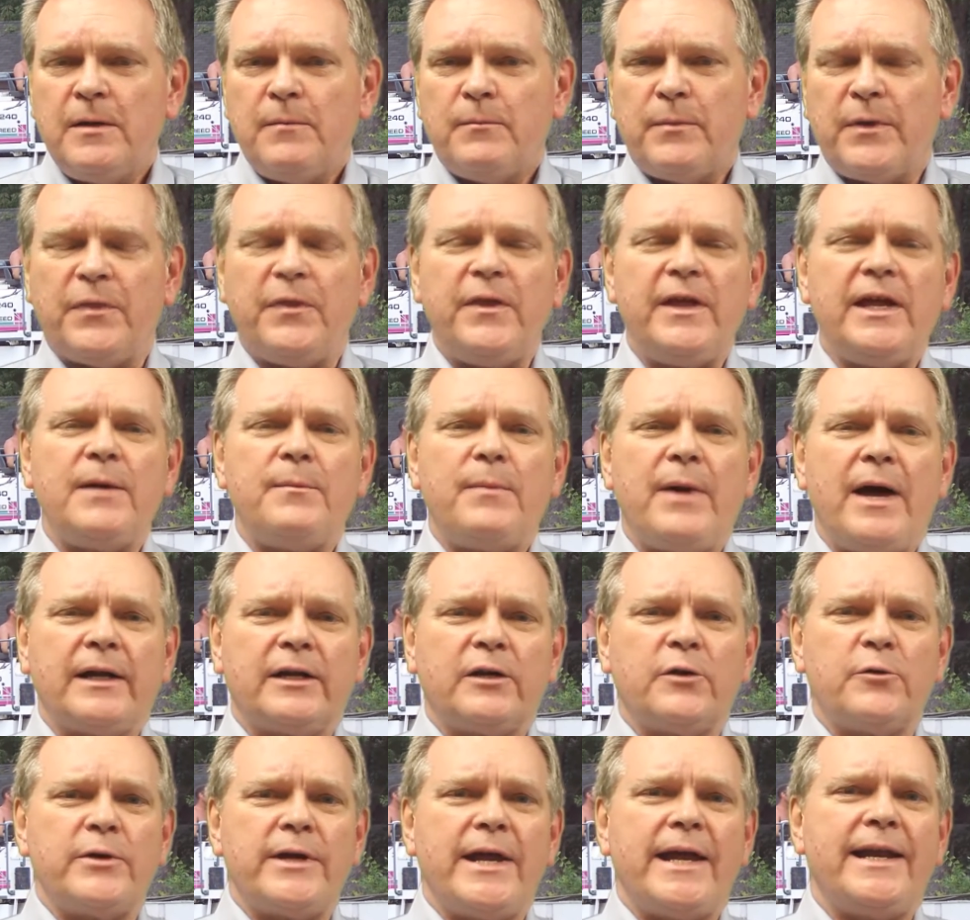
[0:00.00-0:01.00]
But think
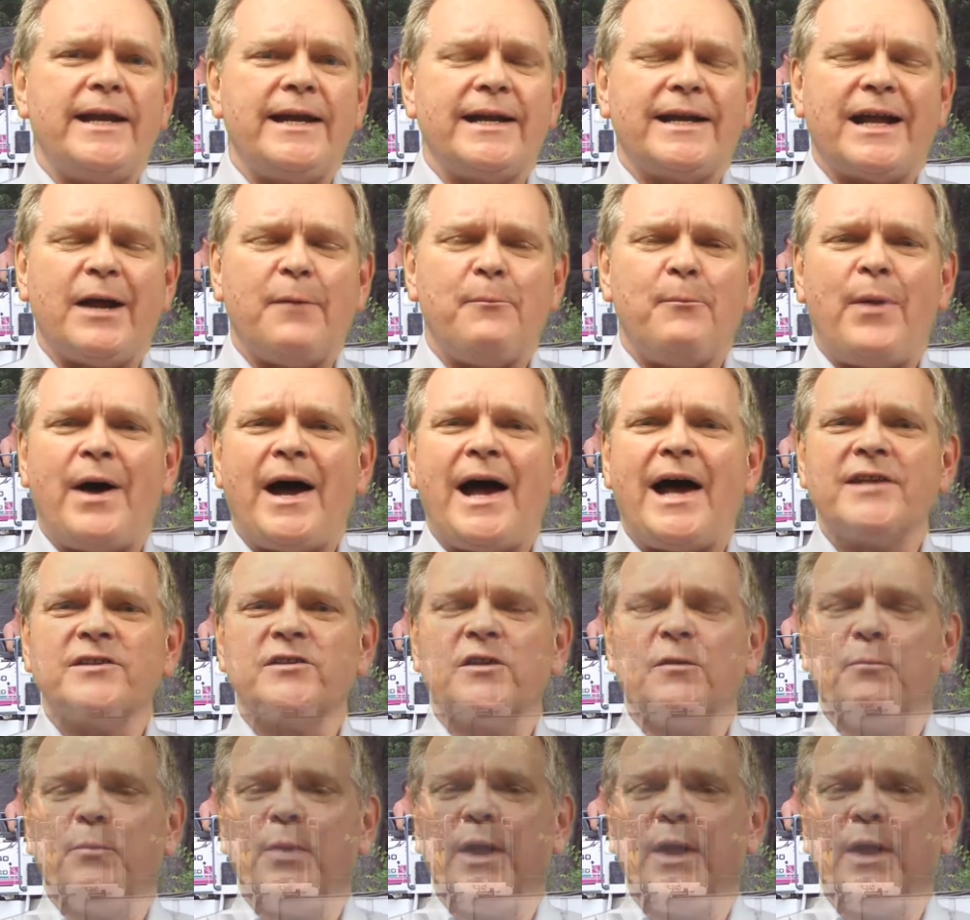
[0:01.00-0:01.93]
about creating a composite